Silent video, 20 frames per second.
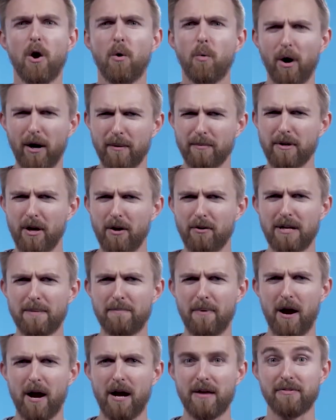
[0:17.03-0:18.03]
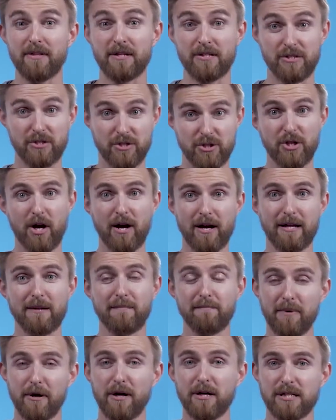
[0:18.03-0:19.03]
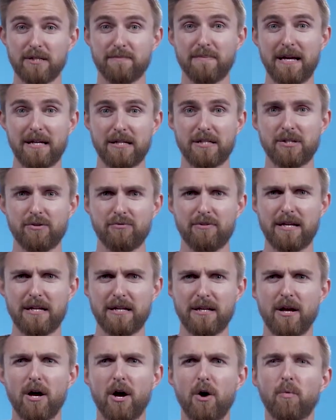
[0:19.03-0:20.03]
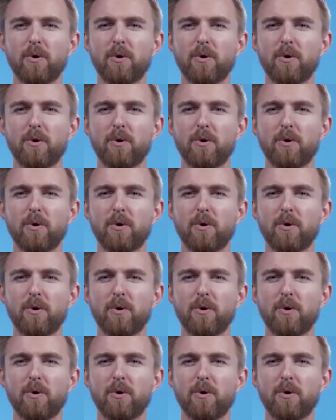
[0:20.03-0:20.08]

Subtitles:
where I'm currently behind this giant Perspex screen,